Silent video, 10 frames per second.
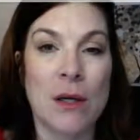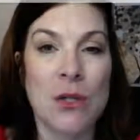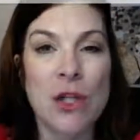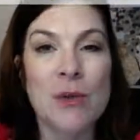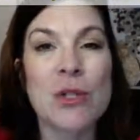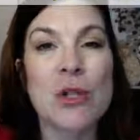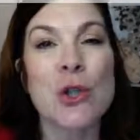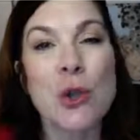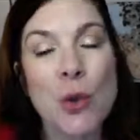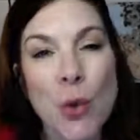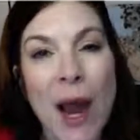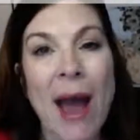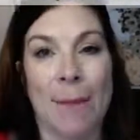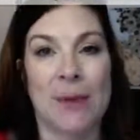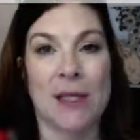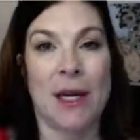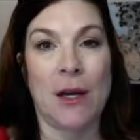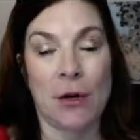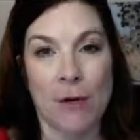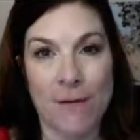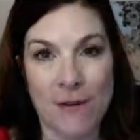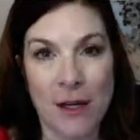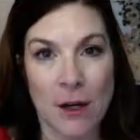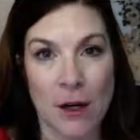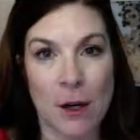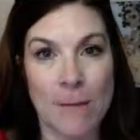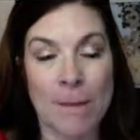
She was trapped in her fear.